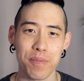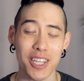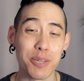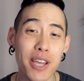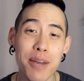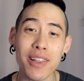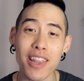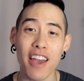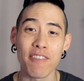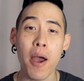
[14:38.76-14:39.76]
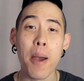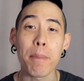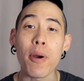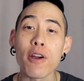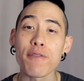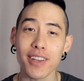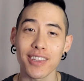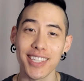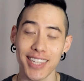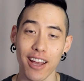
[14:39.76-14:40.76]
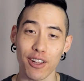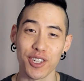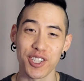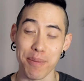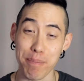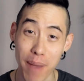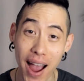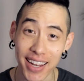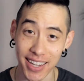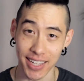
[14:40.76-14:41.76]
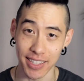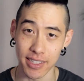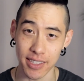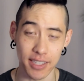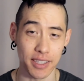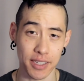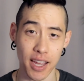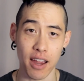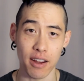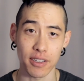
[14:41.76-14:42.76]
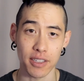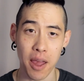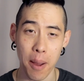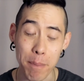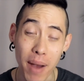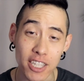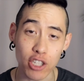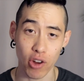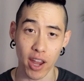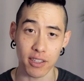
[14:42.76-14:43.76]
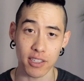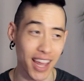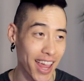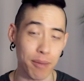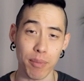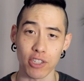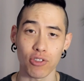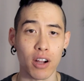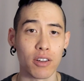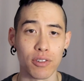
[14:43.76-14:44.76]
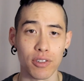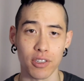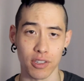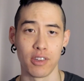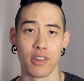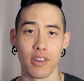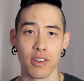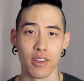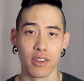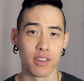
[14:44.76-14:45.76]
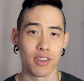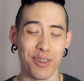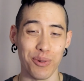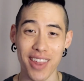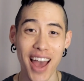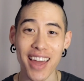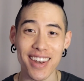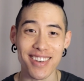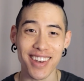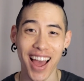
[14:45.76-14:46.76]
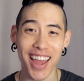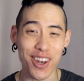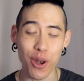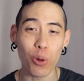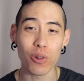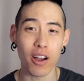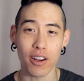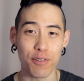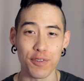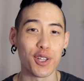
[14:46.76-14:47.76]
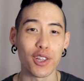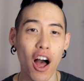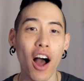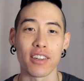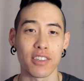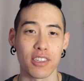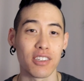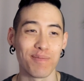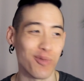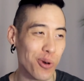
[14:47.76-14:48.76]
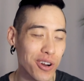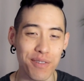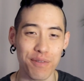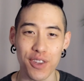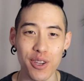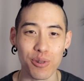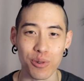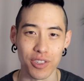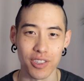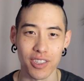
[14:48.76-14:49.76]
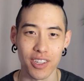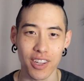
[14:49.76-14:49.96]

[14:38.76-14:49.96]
It's become a life perfectly tailored to my needs and desires, my strengths and my struggles. With that, I no longer feel lost or confused.